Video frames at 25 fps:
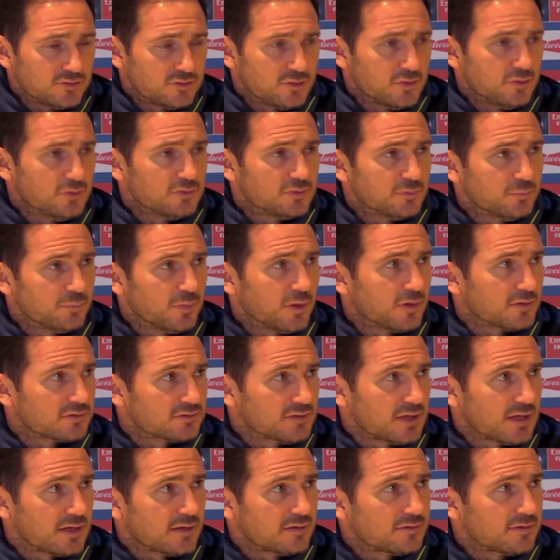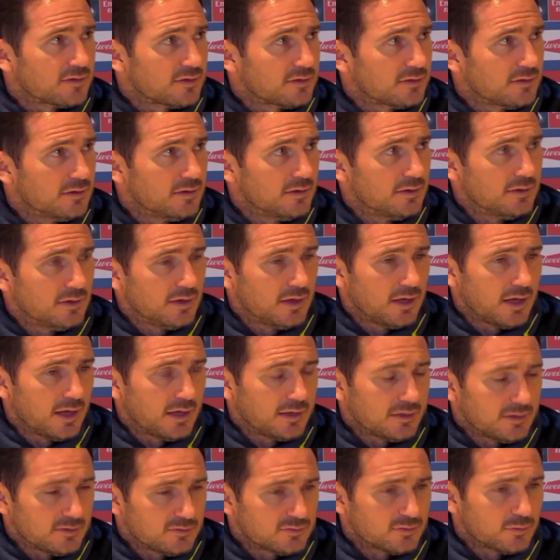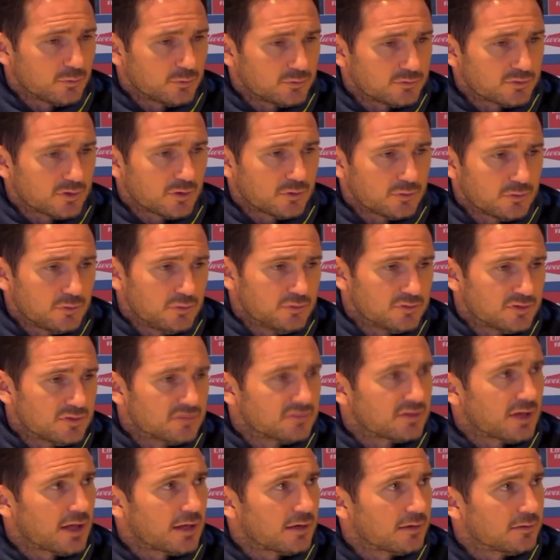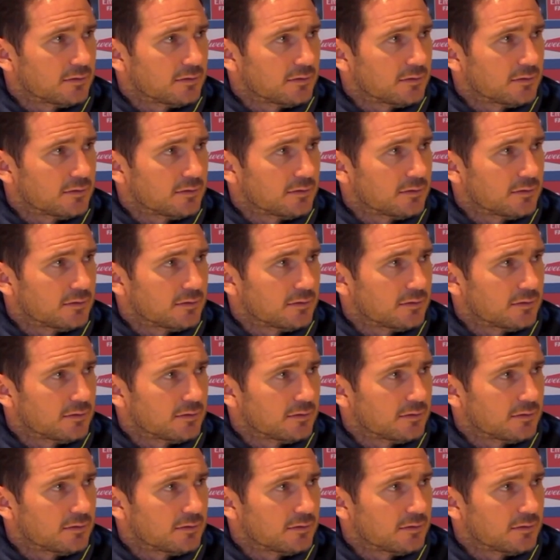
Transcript: he's huge in personality, and he's also huge in